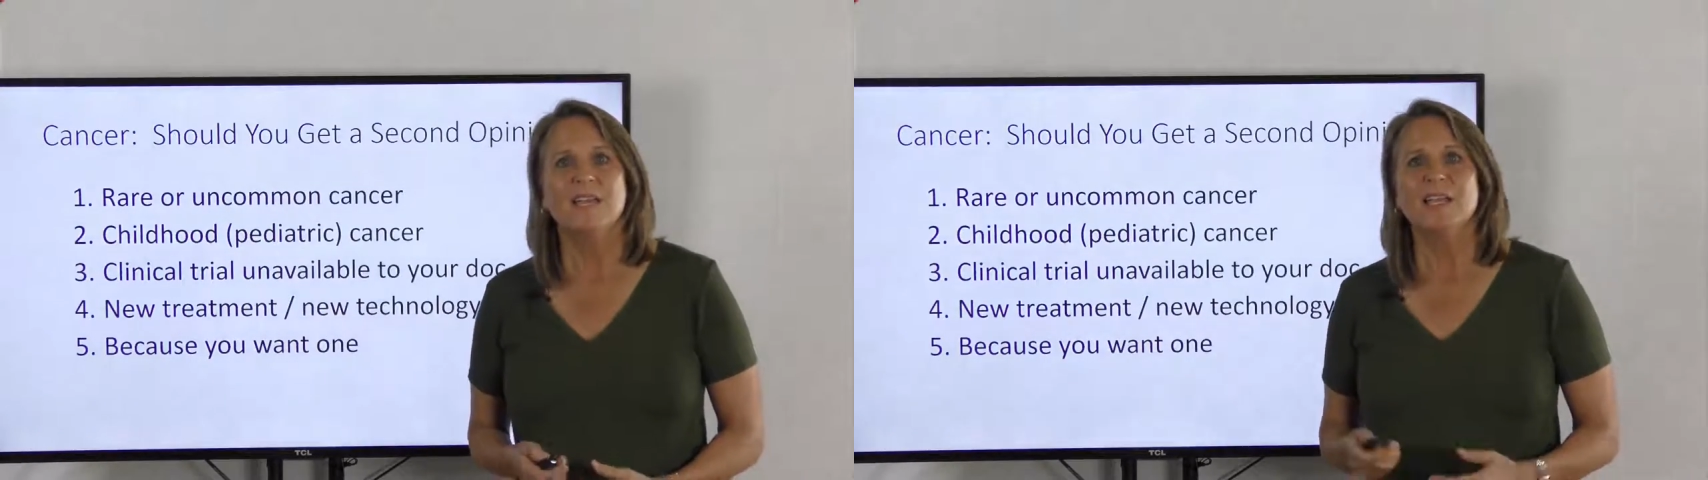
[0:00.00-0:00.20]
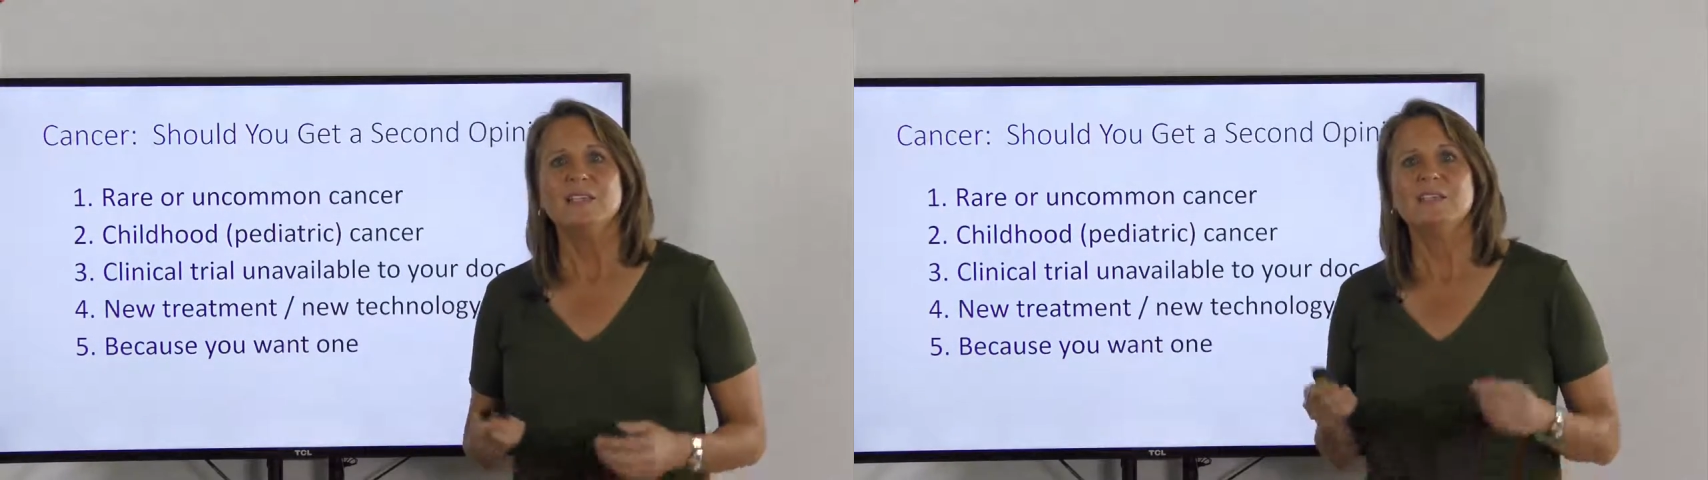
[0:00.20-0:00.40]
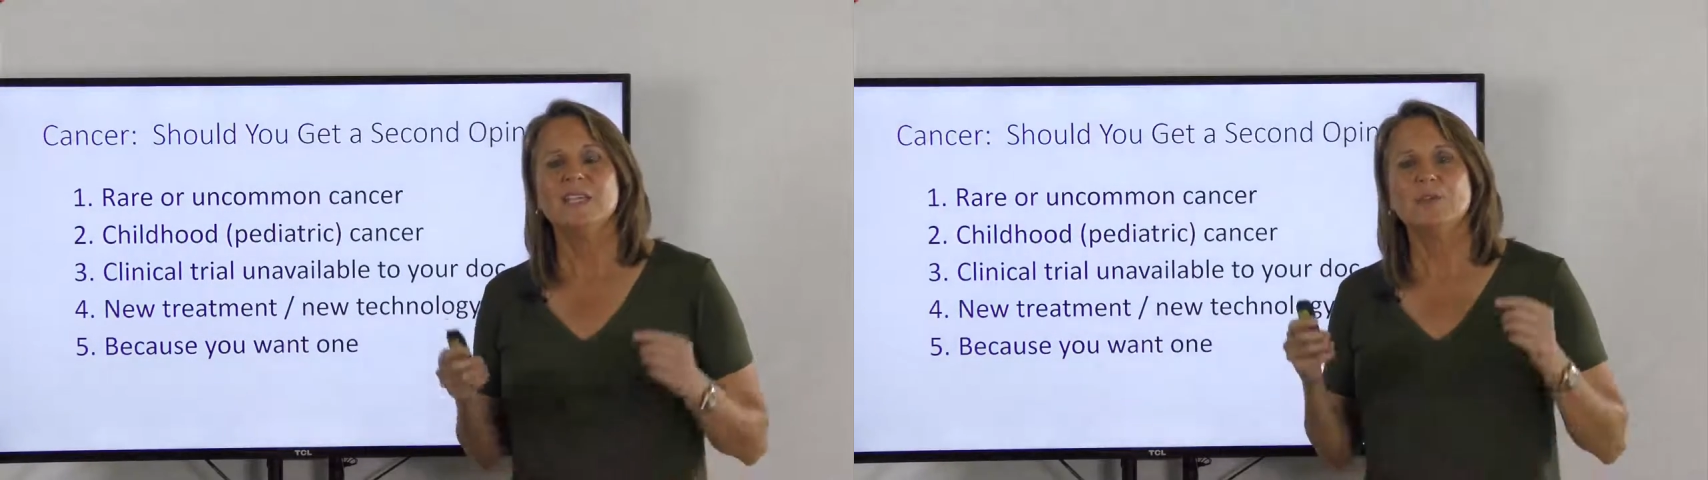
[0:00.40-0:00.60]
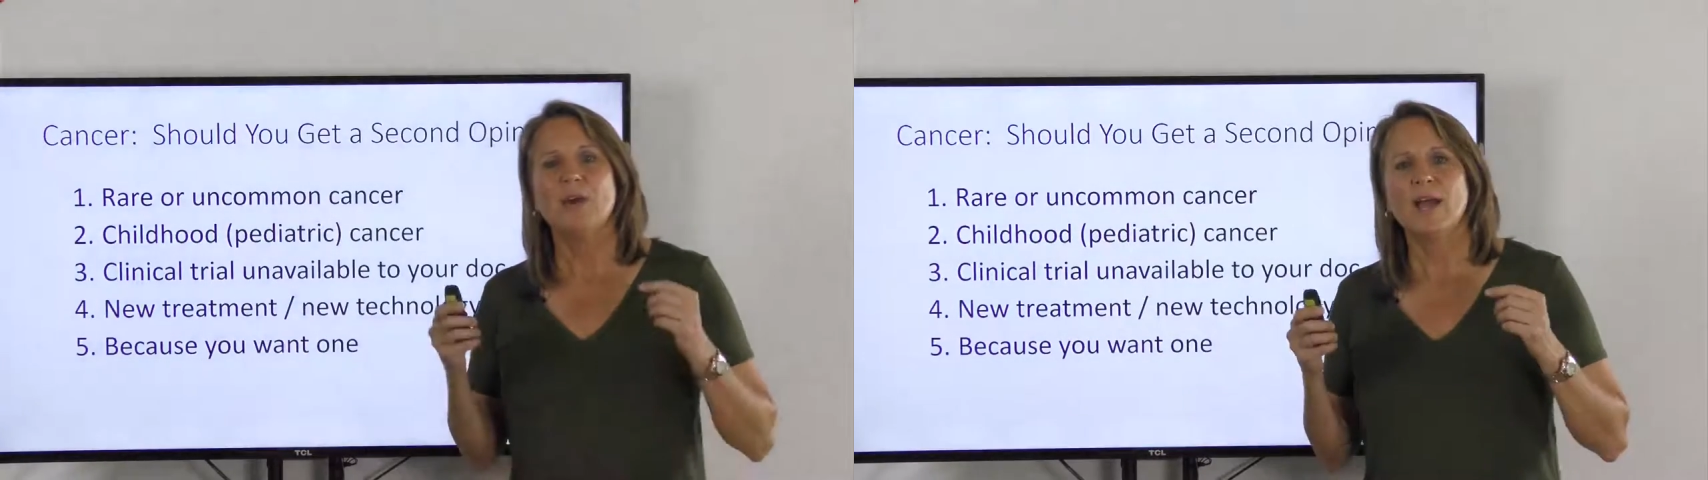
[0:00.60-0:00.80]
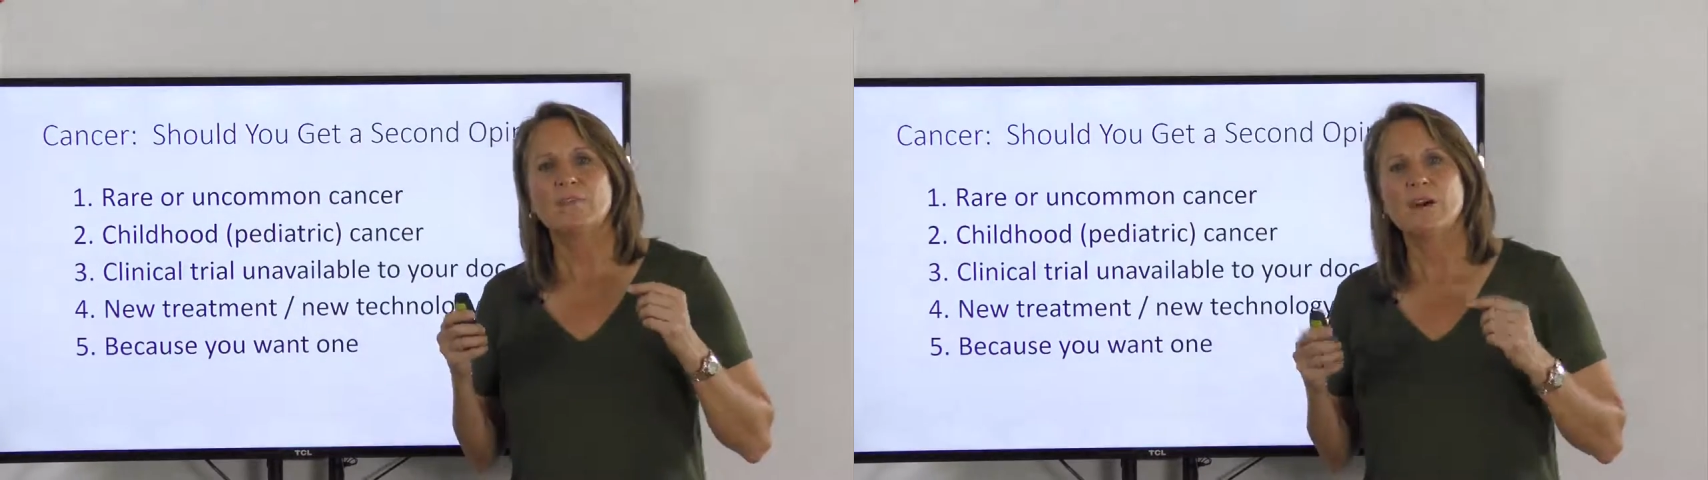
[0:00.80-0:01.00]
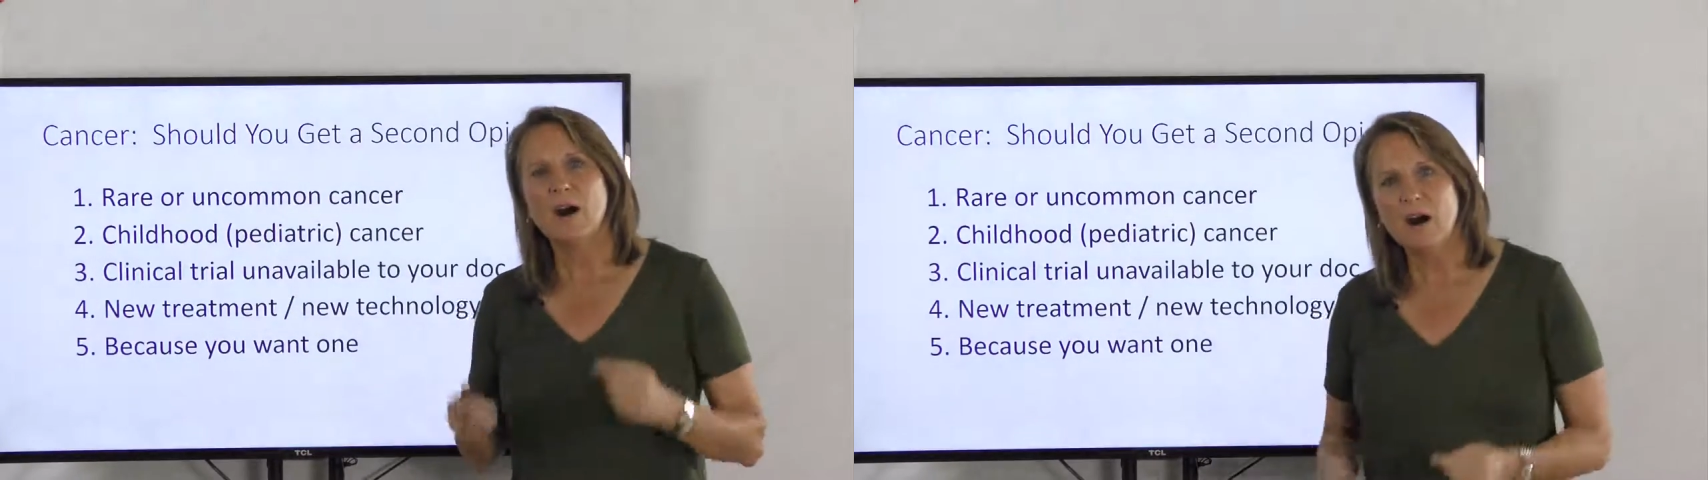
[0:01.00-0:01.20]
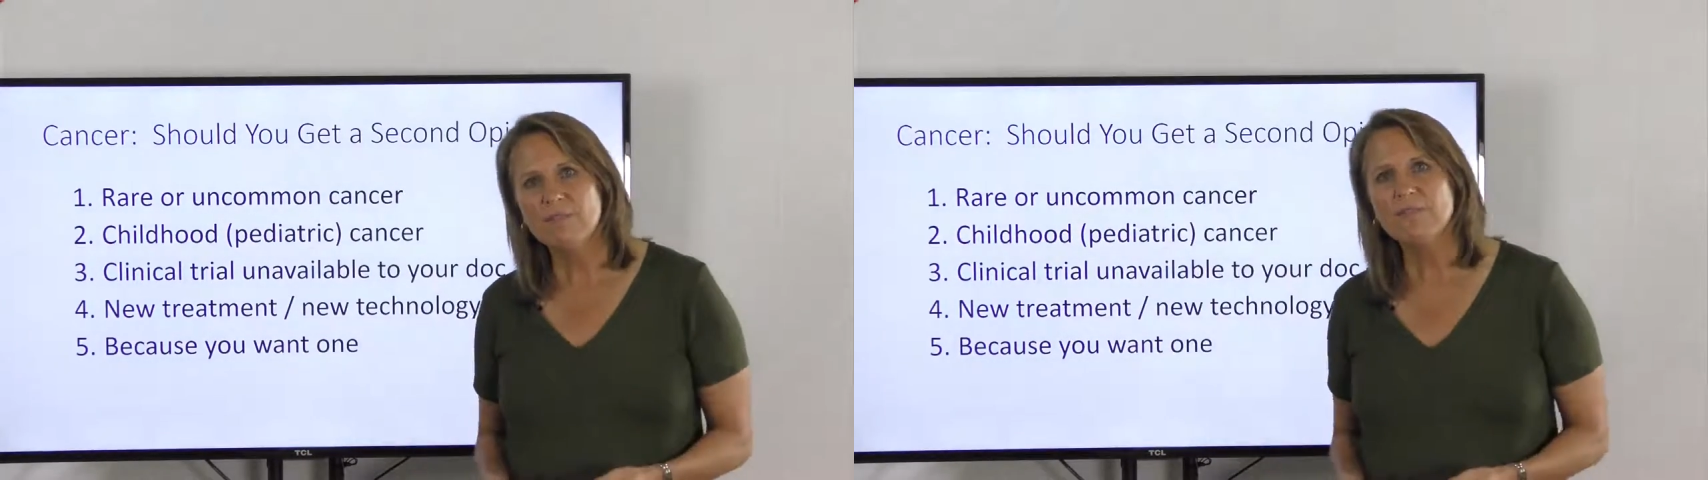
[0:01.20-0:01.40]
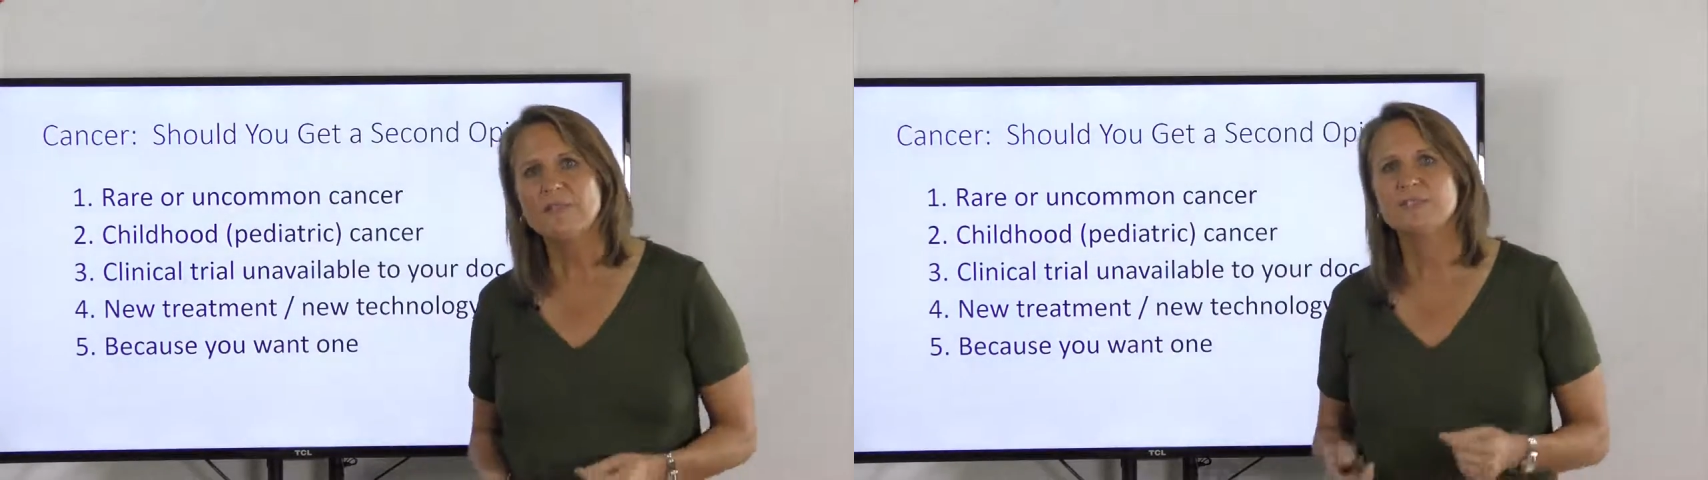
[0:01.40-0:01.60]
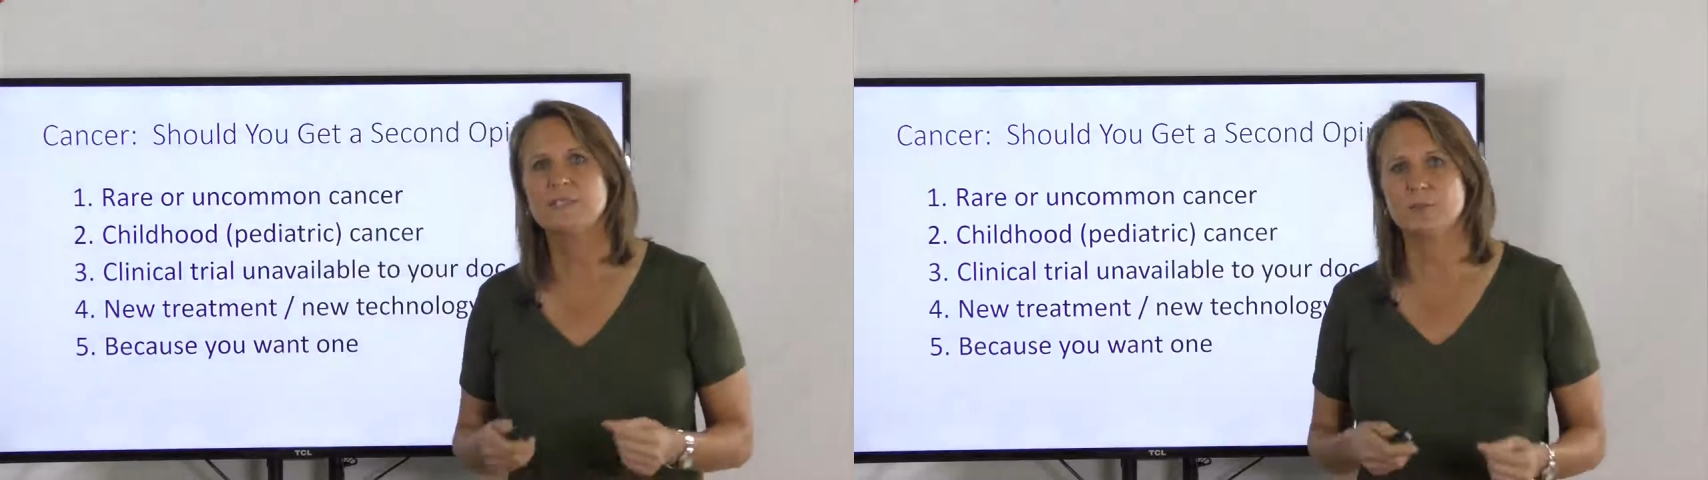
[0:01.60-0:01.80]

is that you have confidence